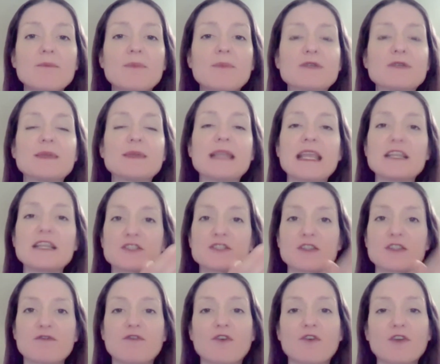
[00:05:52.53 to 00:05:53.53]
between the ages
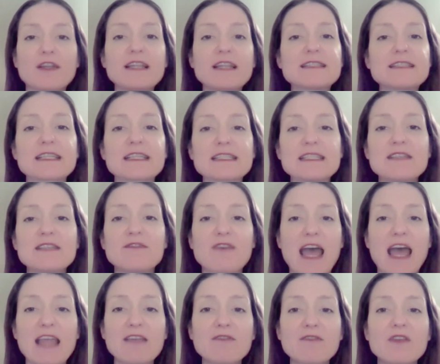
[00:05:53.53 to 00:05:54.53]
of 40 and
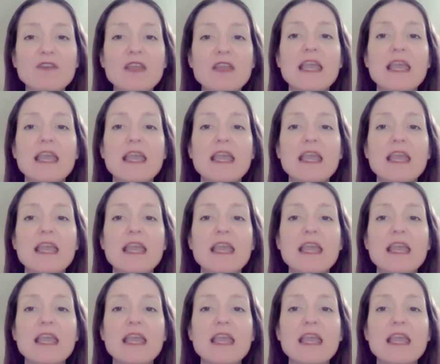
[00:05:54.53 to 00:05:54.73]
65.